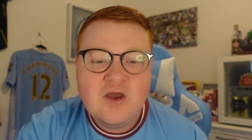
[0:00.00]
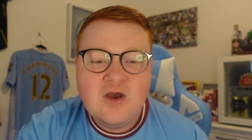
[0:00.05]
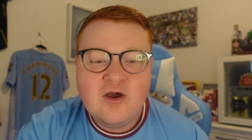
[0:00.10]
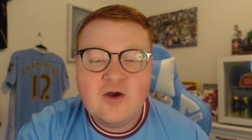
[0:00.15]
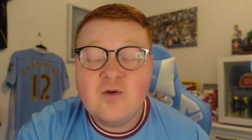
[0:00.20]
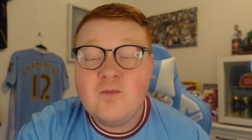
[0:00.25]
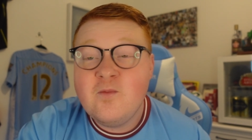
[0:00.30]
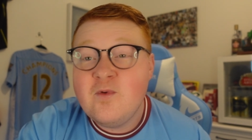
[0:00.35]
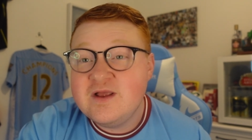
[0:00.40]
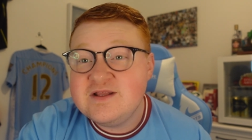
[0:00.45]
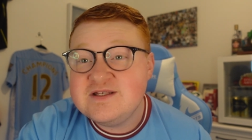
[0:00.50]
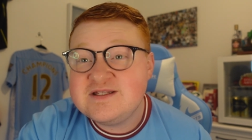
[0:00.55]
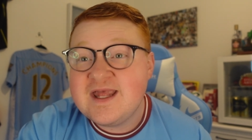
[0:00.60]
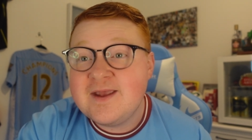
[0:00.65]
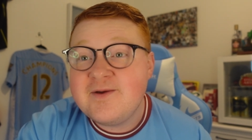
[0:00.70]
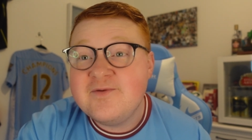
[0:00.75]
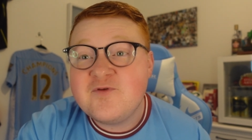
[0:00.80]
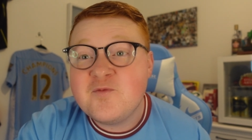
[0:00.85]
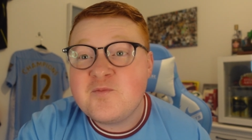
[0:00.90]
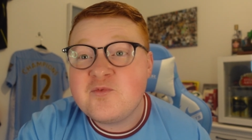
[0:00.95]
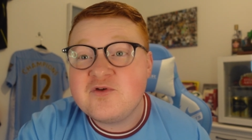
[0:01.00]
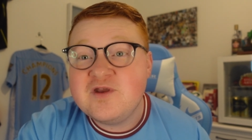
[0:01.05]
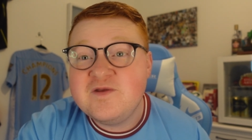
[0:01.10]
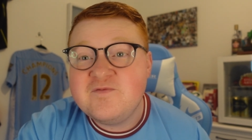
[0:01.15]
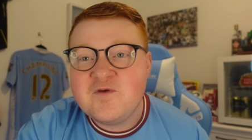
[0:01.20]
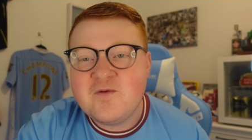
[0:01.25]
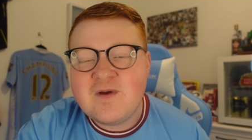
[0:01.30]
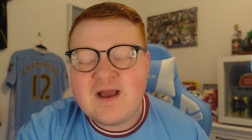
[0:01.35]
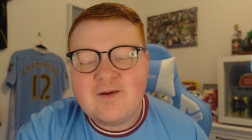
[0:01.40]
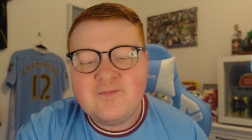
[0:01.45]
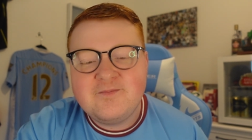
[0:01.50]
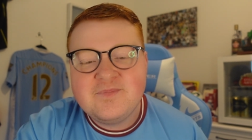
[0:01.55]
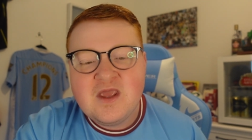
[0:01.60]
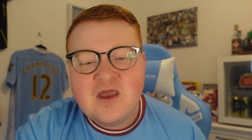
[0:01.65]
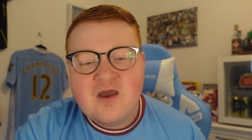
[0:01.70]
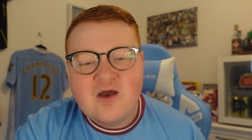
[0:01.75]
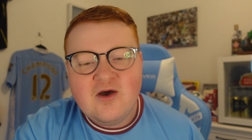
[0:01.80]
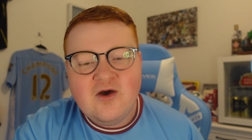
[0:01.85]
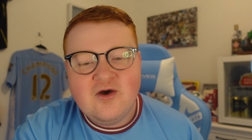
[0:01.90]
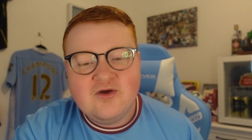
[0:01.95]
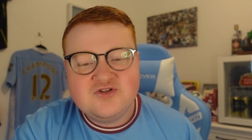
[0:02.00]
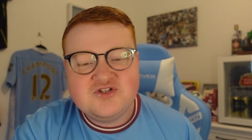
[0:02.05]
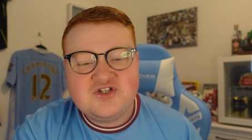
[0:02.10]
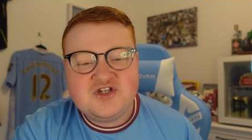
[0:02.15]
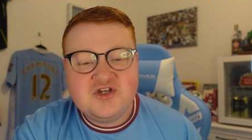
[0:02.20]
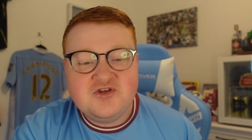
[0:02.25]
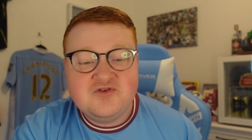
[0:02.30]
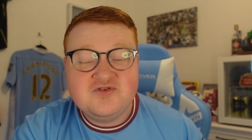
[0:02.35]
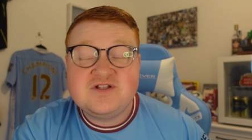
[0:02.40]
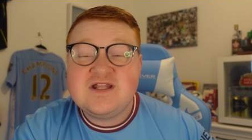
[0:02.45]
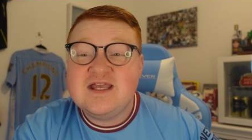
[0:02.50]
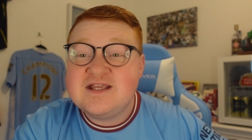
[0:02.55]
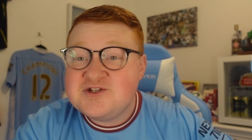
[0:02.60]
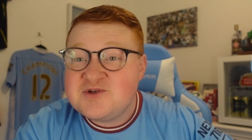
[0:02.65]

on Wednesday with a preview out on Tuesday.